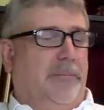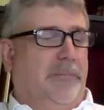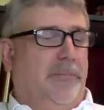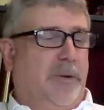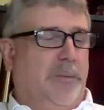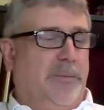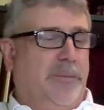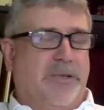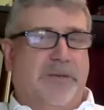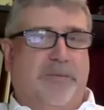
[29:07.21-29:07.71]

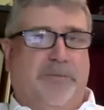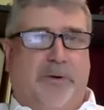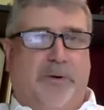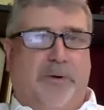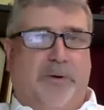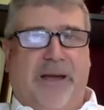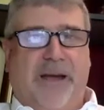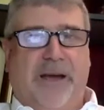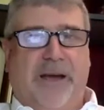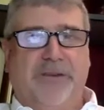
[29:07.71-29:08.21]
permanent
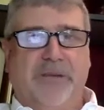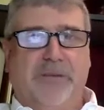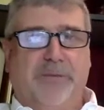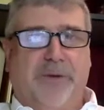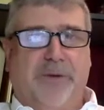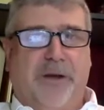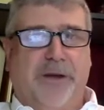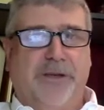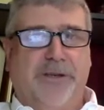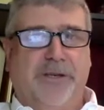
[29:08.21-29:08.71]
supportive housing
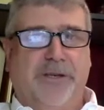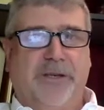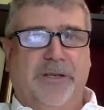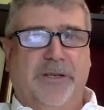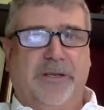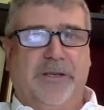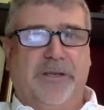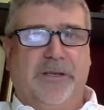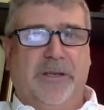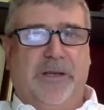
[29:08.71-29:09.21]

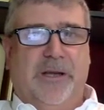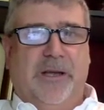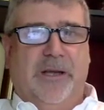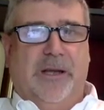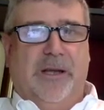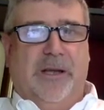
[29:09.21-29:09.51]
projects